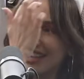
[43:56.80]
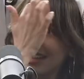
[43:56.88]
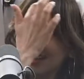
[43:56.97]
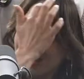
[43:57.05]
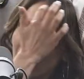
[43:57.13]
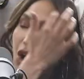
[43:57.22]
What
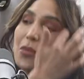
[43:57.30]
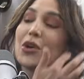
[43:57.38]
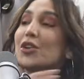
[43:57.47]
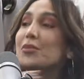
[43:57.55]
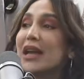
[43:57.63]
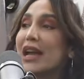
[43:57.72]
exists? Oh my
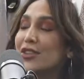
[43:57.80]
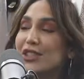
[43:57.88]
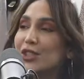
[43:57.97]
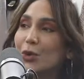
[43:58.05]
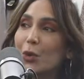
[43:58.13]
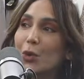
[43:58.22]
God, mate, I was
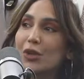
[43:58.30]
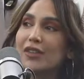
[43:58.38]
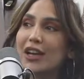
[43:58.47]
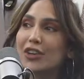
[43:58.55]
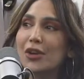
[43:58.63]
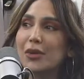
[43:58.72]
into all of
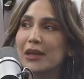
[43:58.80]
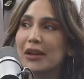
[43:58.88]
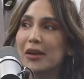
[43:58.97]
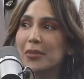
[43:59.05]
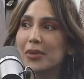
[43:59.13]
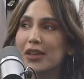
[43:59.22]
that growing
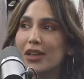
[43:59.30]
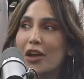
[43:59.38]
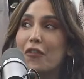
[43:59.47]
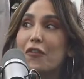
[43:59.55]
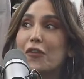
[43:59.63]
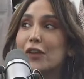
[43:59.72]
up.
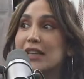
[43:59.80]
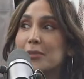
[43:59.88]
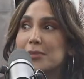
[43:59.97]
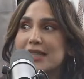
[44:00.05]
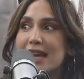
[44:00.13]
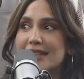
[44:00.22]
Were you? Fully
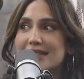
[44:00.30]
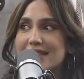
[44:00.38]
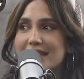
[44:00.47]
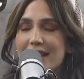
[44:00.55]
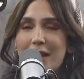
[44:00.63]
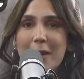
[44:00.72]
obsessed.